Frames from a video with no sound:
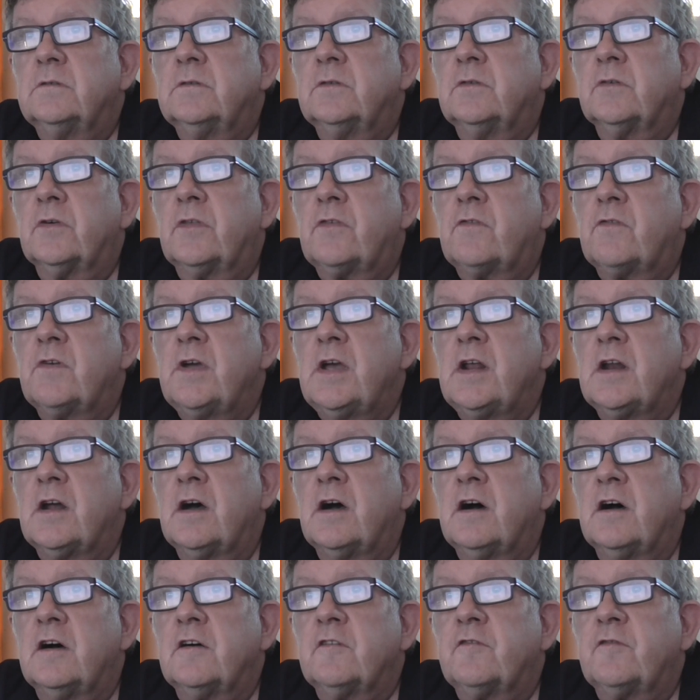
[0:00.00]
or
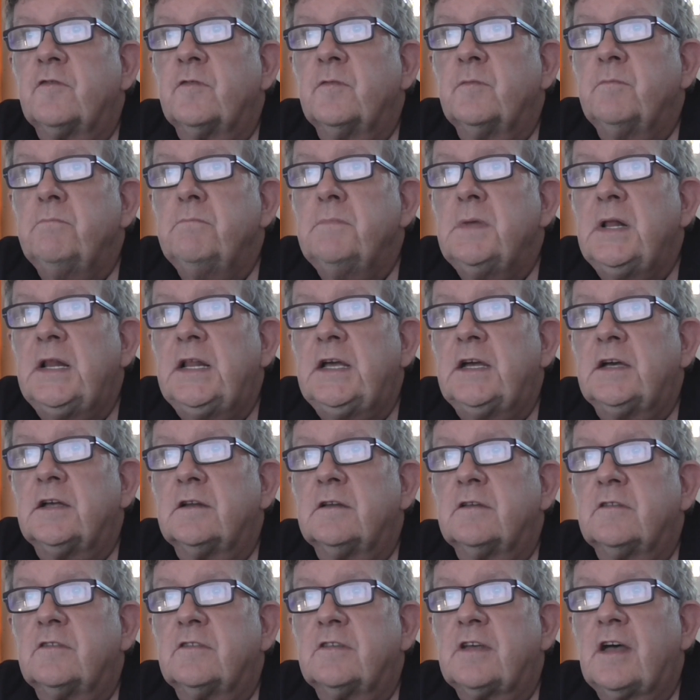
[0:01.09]
3.5
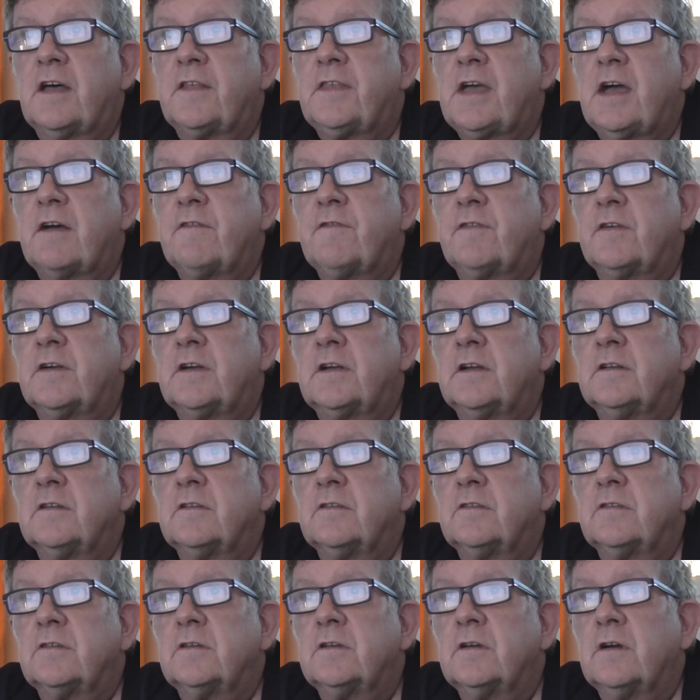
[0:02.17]
million South
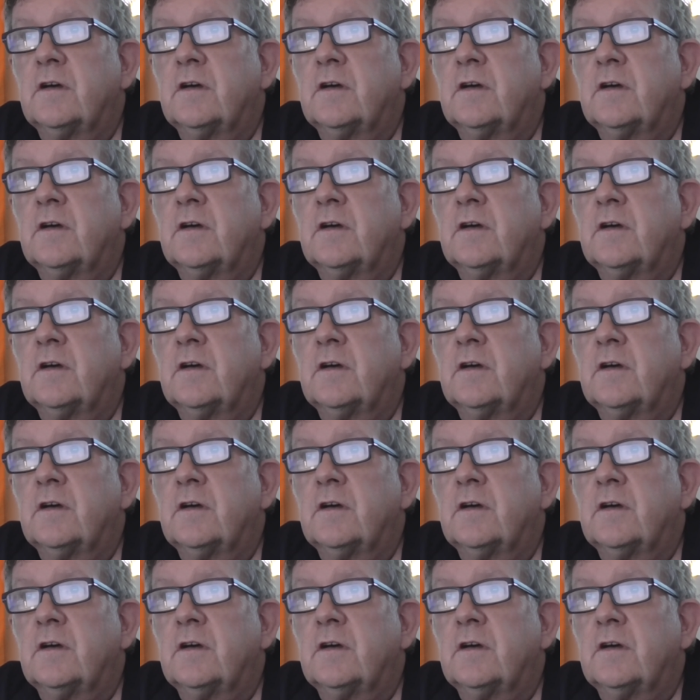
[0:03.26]
Africans